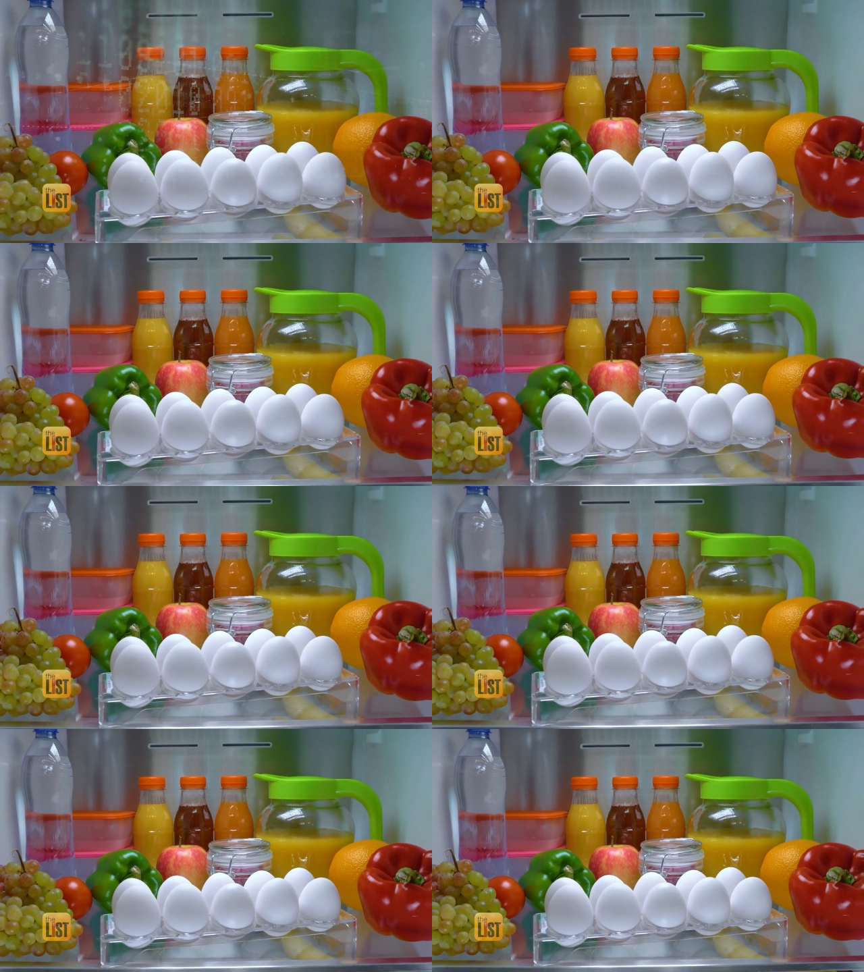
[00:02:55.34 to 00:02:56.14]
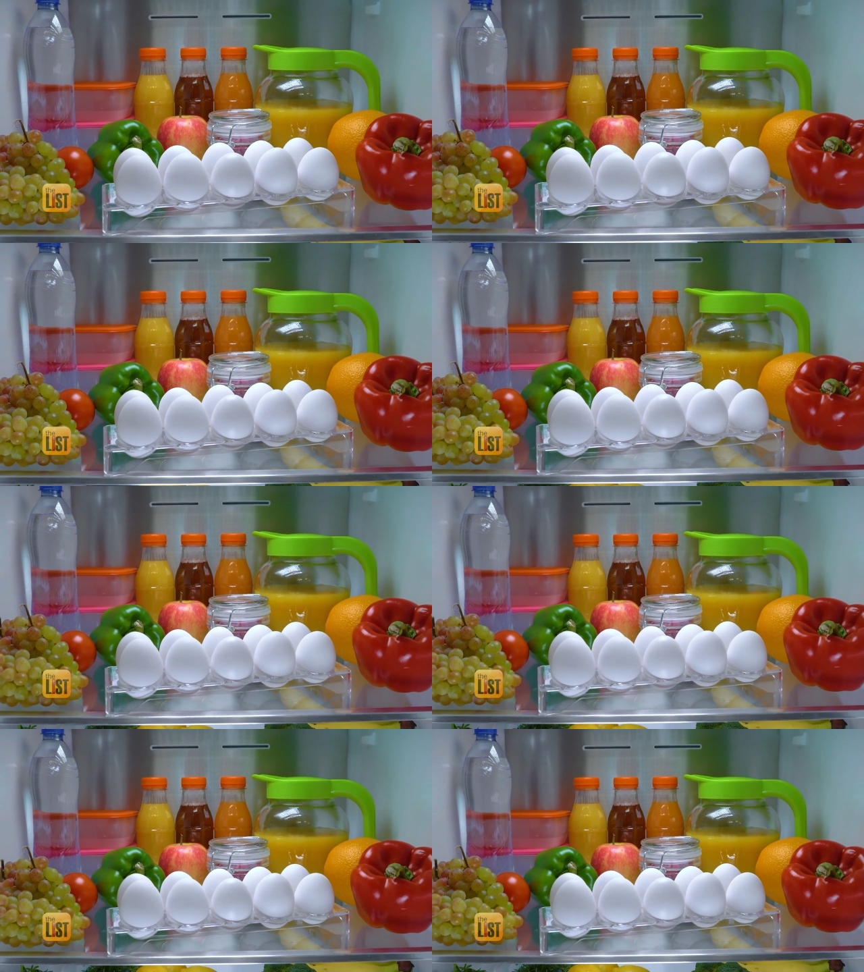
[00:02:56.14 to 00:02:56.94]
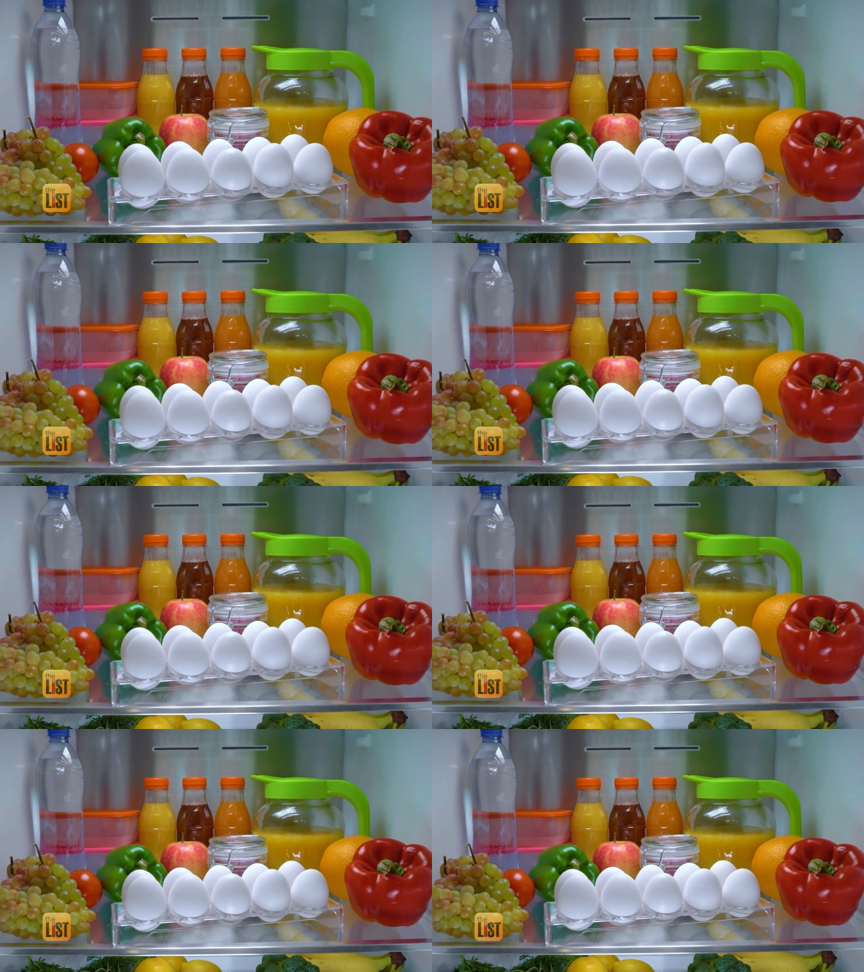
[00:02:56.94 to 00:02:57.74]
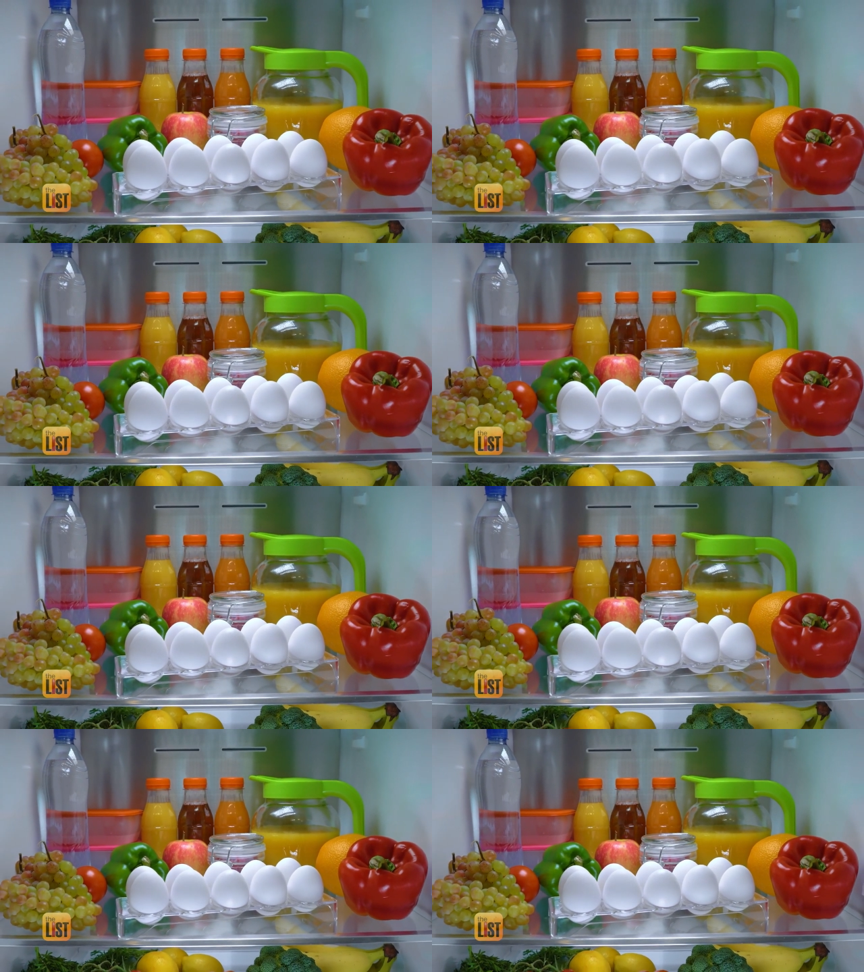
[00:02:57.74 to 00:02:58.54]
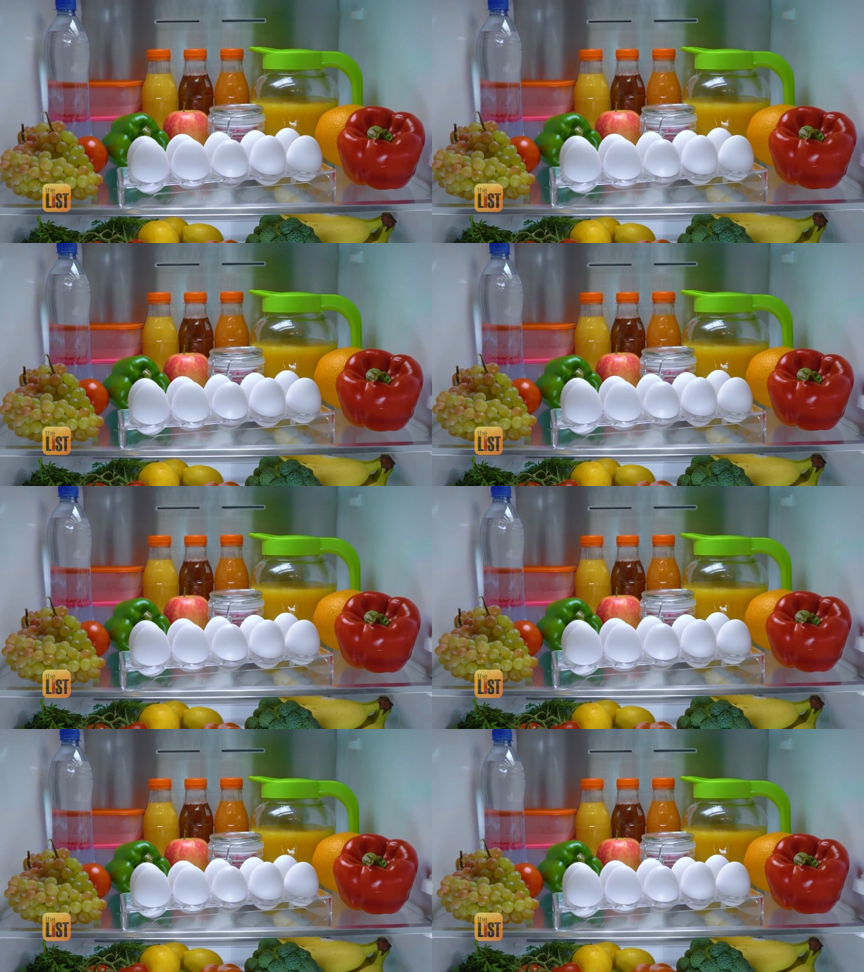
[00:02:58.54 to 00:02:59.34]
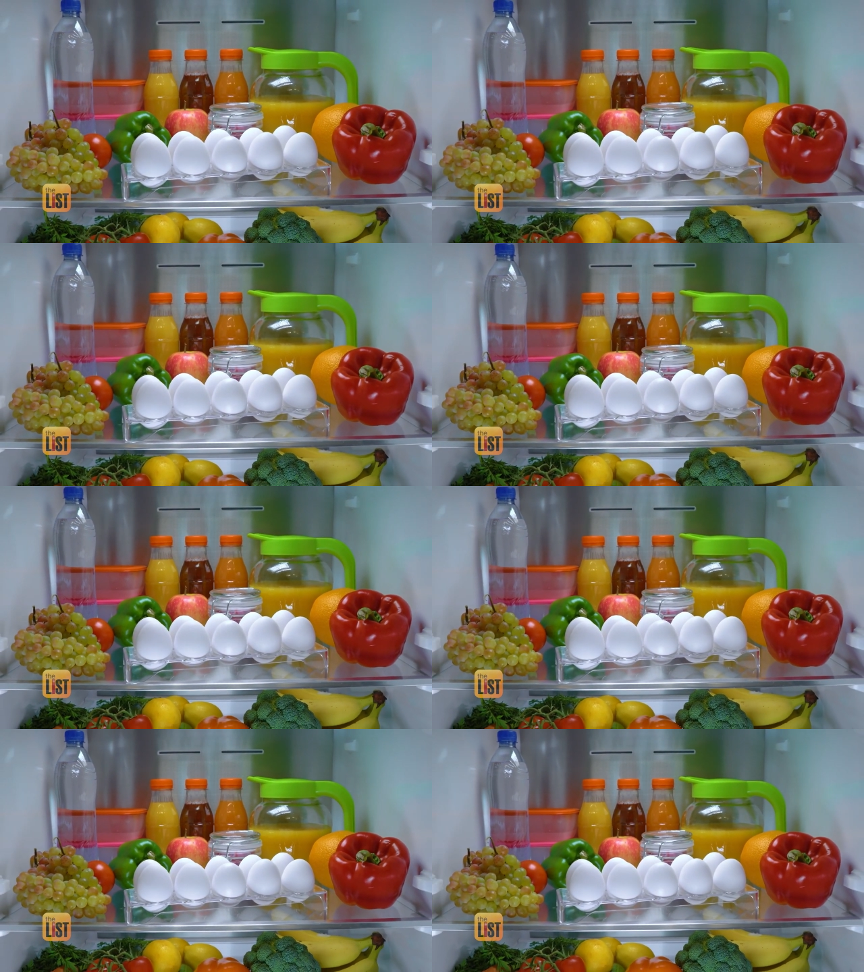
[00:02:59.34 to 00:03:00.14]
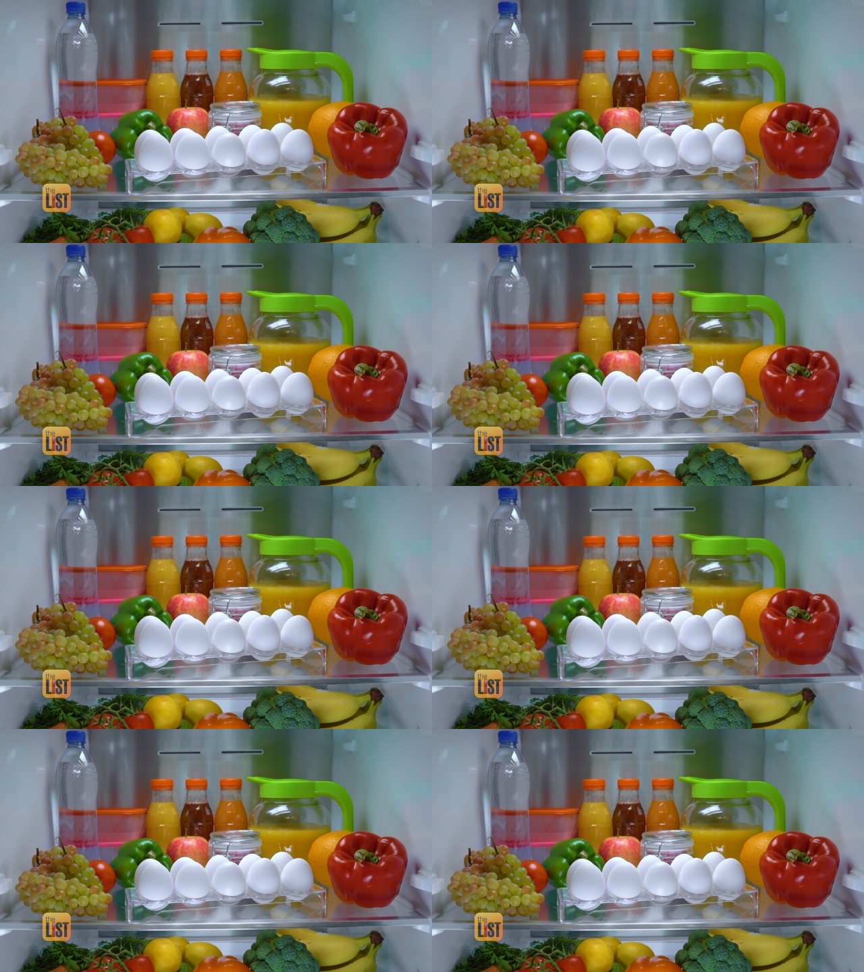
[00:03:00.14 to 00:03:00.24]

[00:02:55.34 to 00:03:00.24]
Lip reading: [unreadable: no face in view]